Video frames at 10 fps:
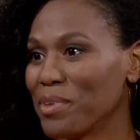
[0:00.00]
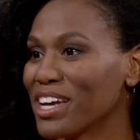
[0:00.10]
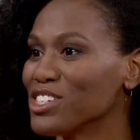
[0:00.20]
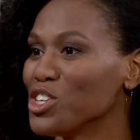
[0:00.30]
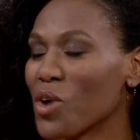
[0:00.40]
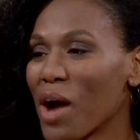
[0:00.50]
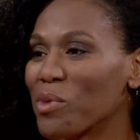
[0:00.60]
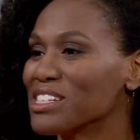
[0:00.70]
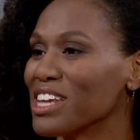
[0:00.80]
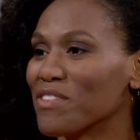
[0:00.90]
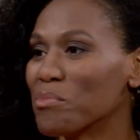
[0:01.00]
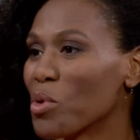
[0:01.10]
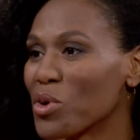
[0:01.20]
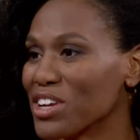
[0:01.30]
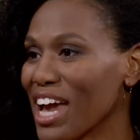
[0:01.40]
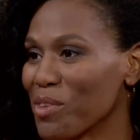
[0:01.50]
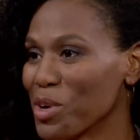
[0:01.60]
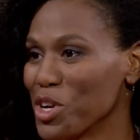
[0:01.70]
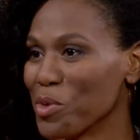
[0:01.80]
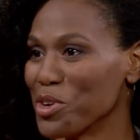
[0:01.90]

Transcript: Because, you know, I wasn't even born yet when you were